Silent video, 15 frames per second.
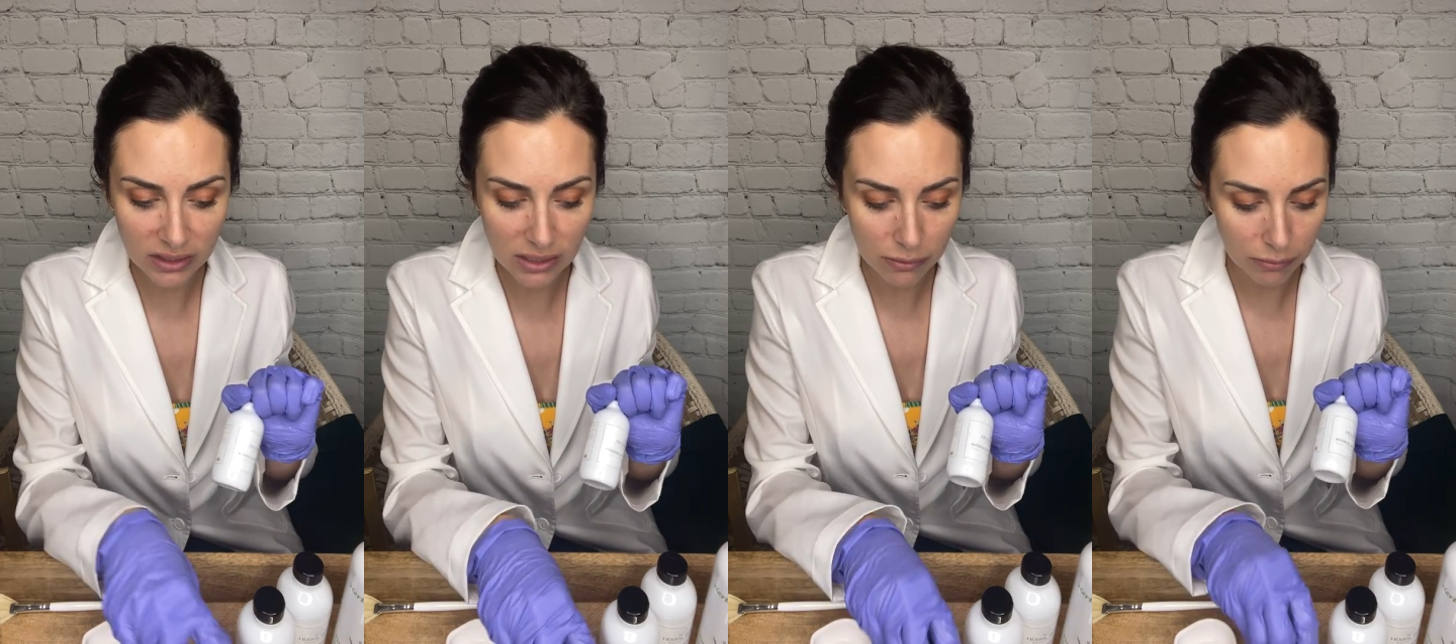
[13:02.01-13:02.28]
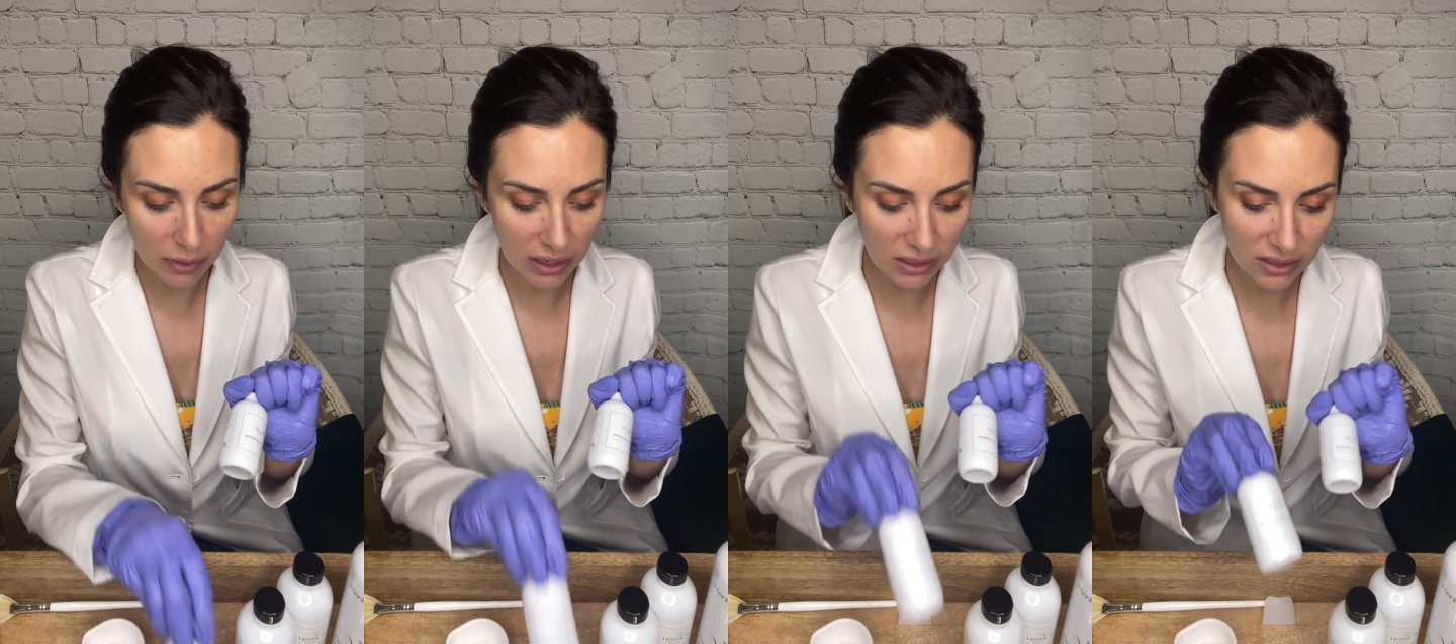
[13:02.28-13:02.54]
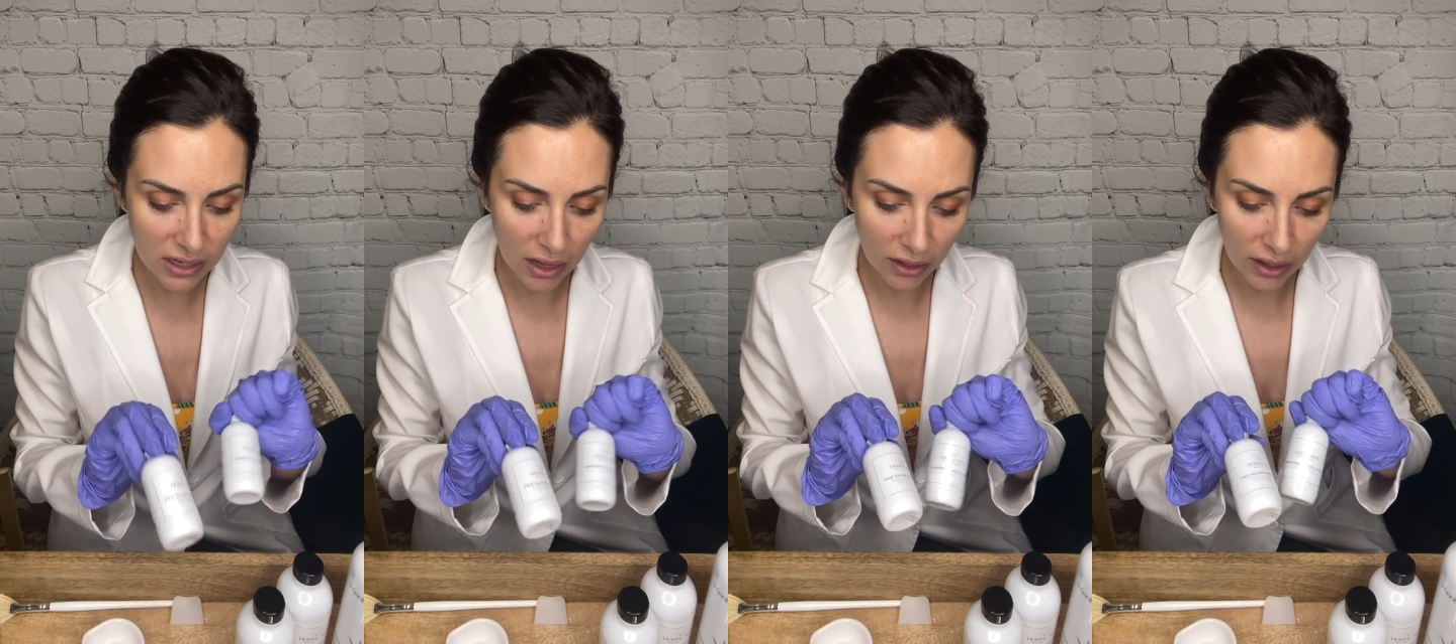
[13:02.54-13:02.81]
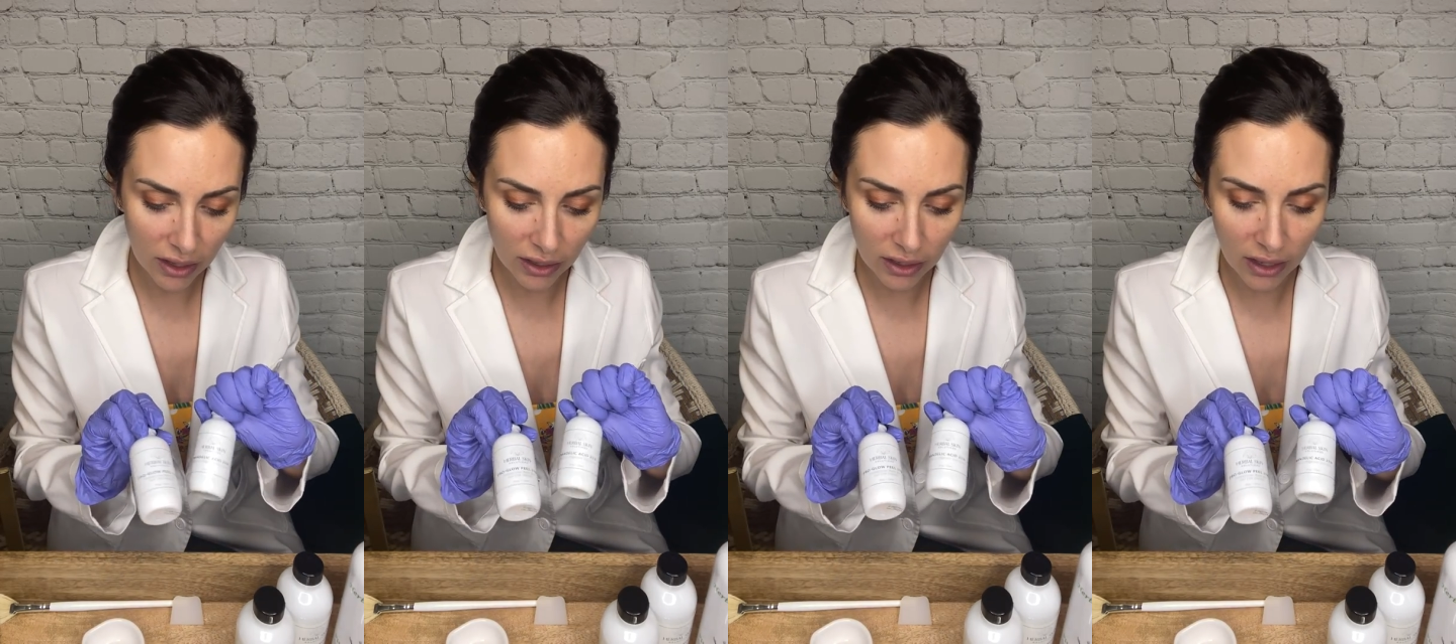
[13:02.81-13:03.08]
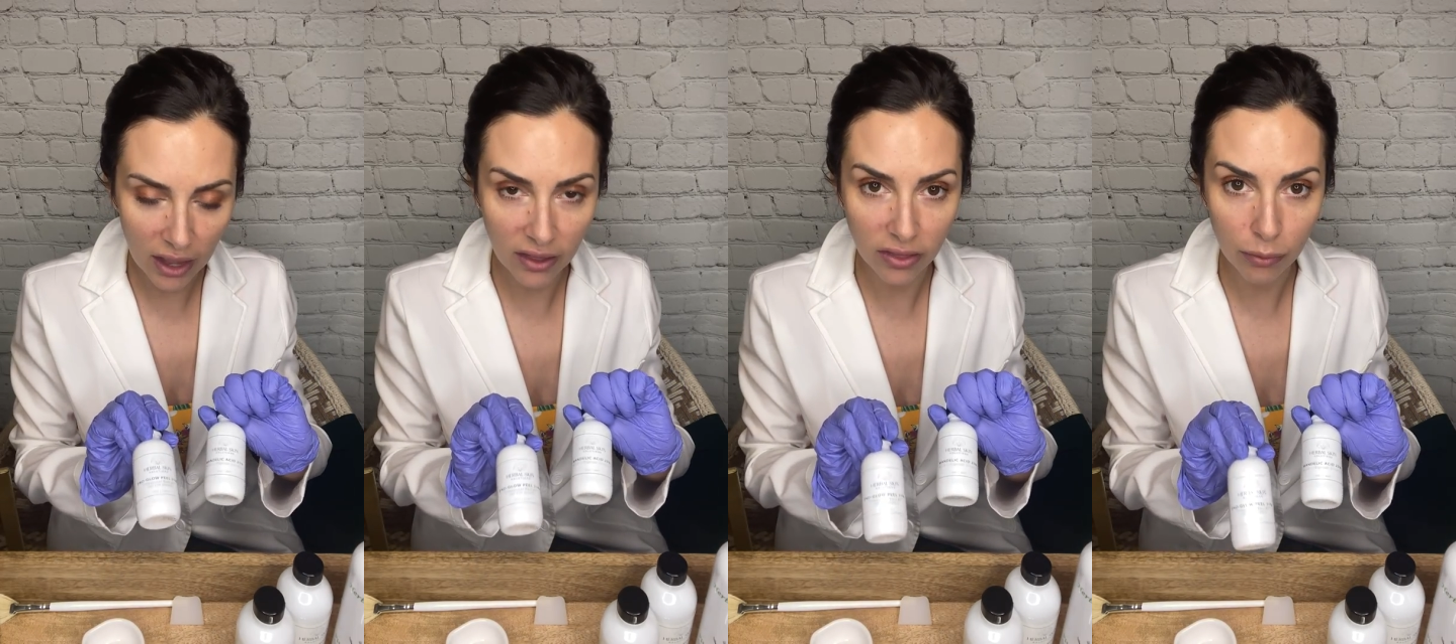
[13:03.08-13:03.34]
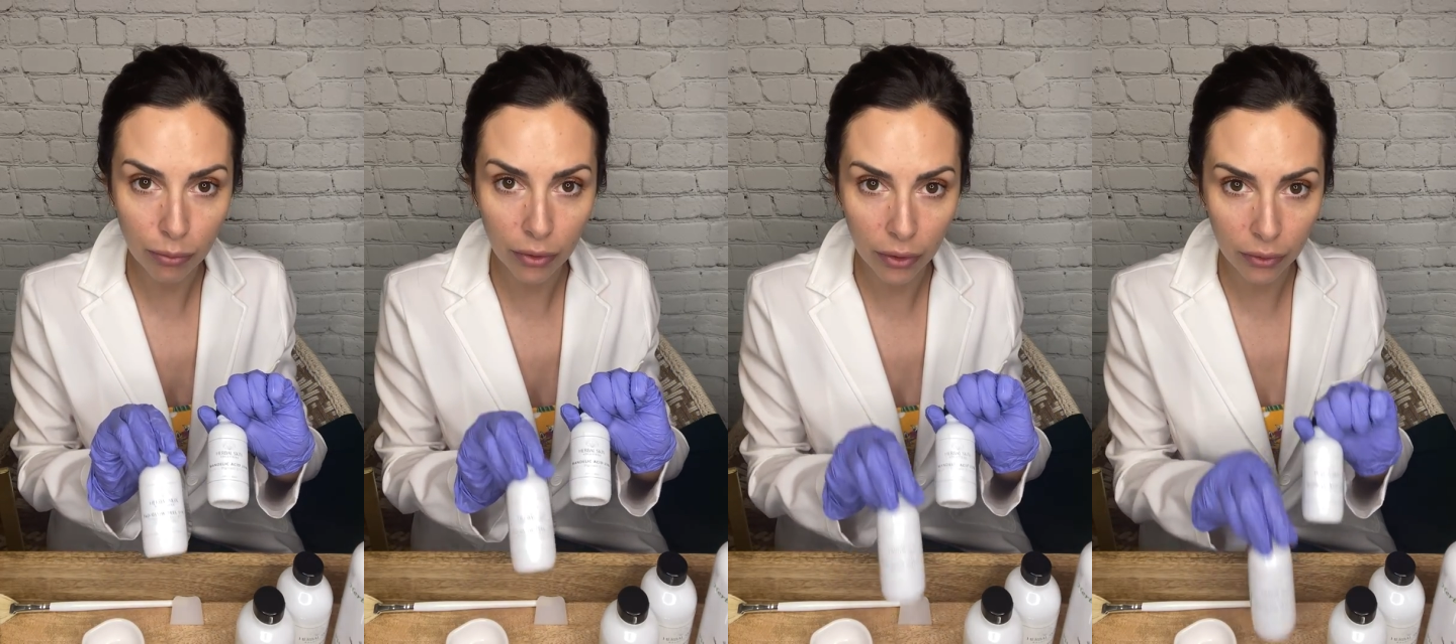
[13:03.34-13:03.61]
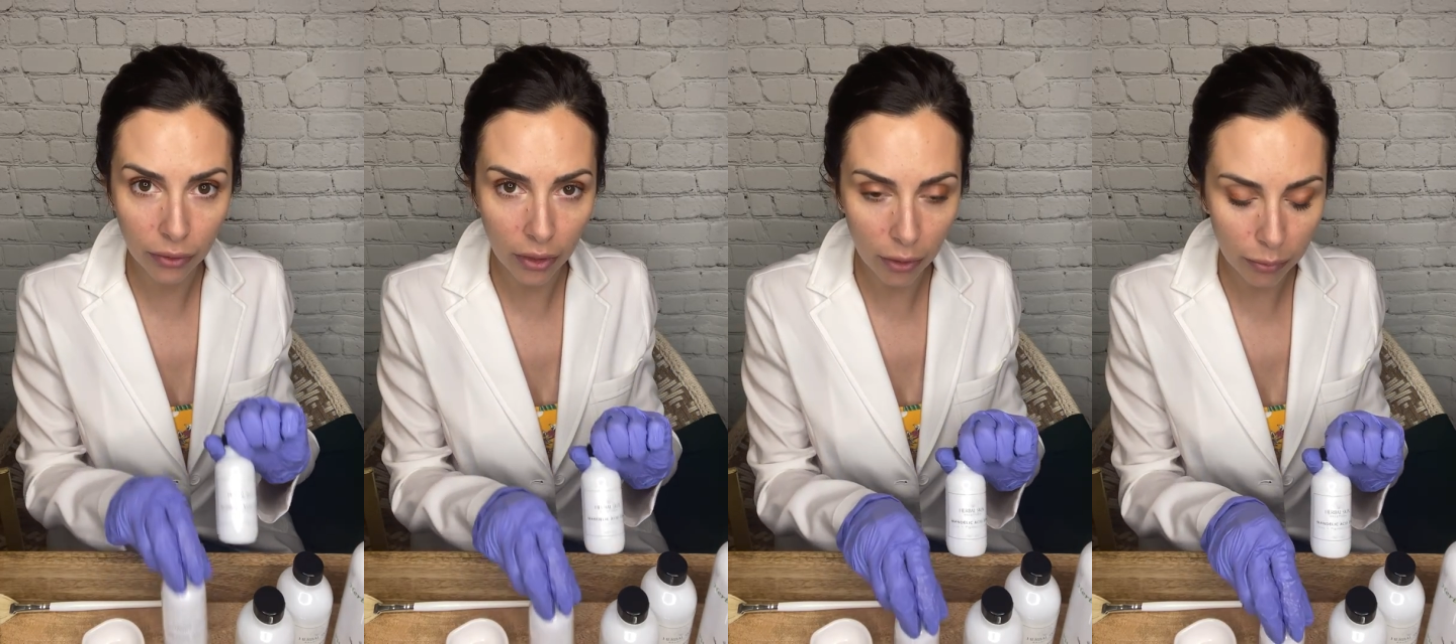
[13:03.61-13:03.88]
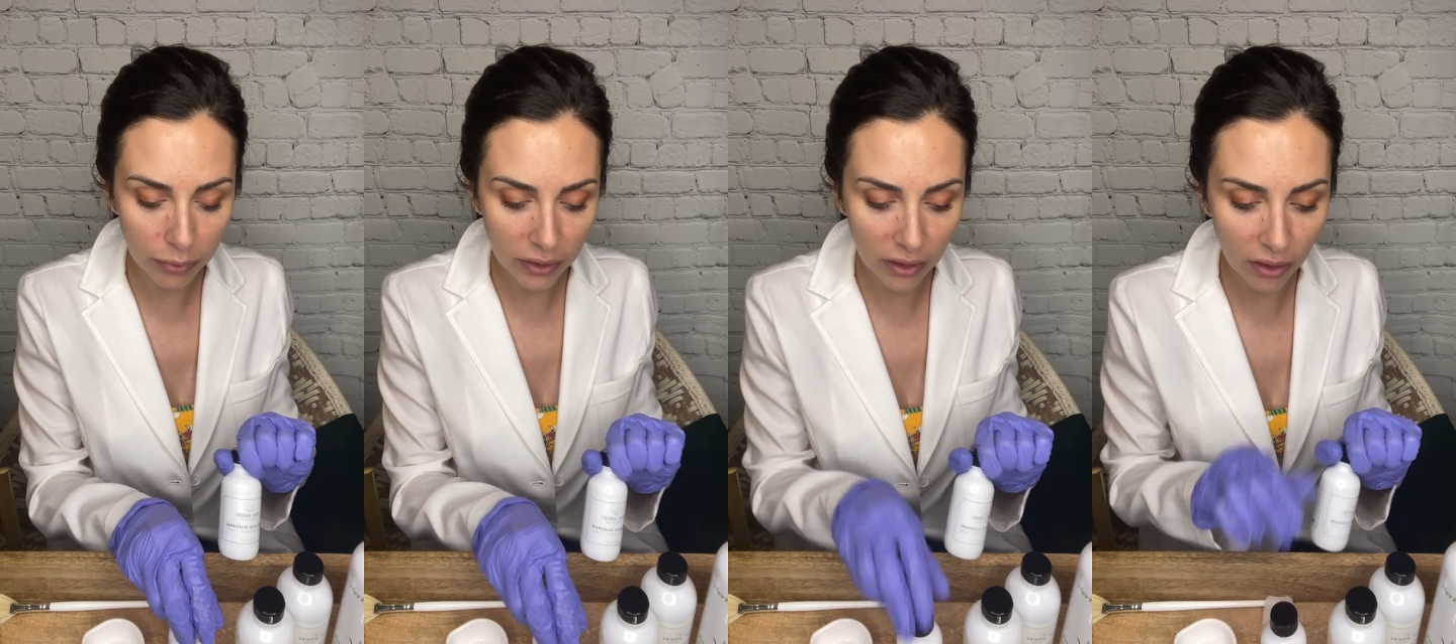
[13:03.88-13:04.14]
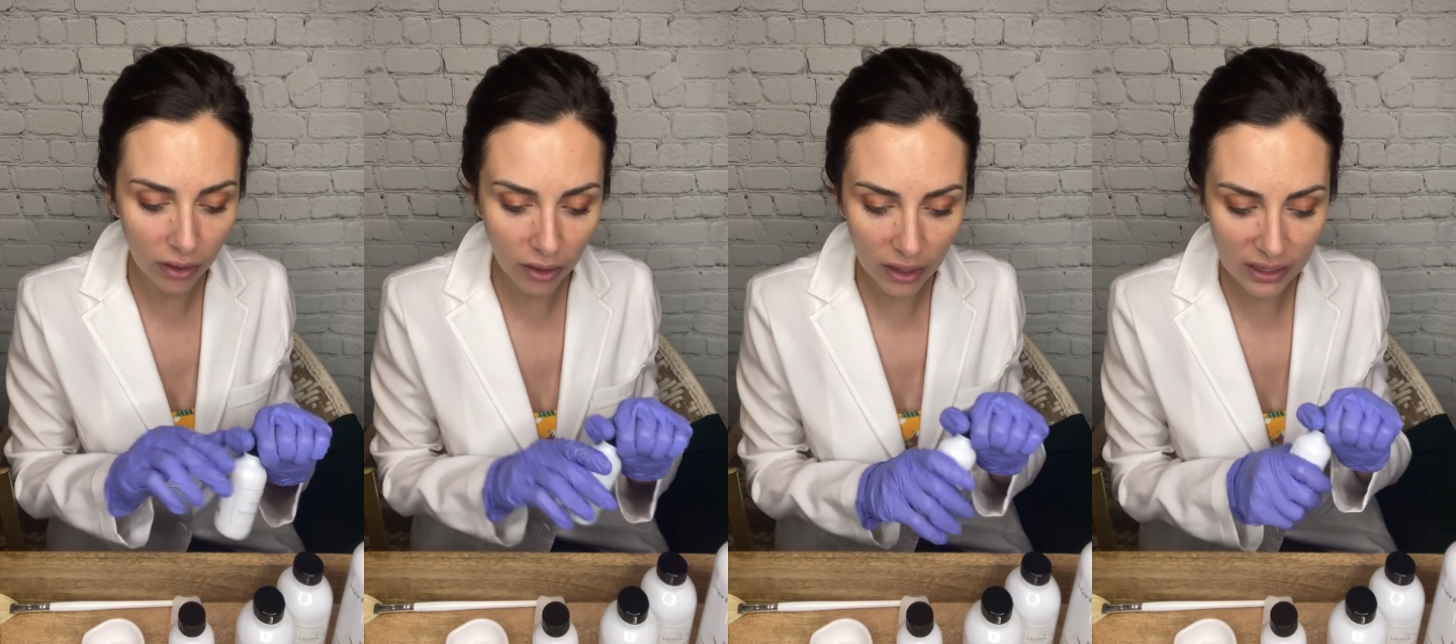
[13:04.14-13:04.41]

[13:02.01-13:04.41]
the Mandelic and the Pro Glow peel,